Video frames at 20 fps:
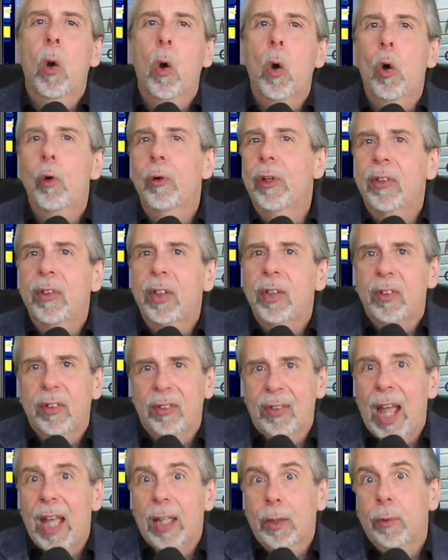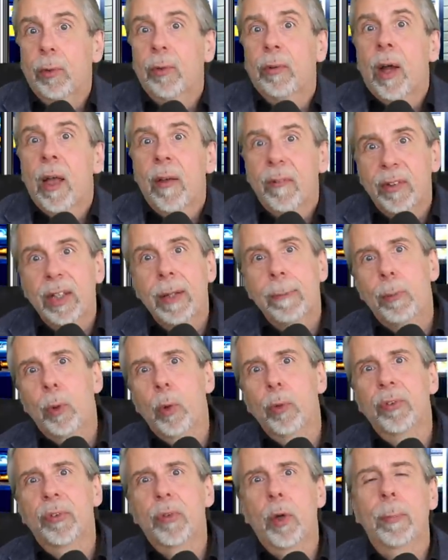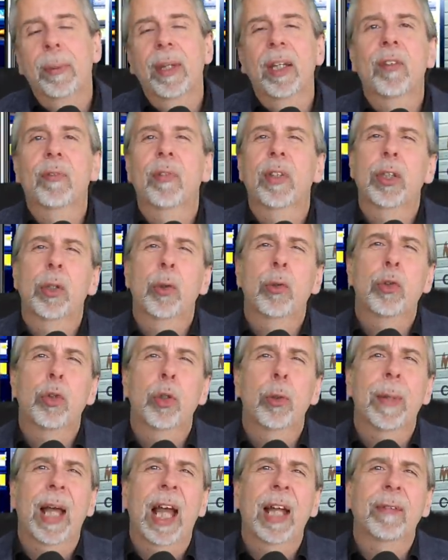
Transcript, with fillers: or indeed to tackle the important topics that YouTube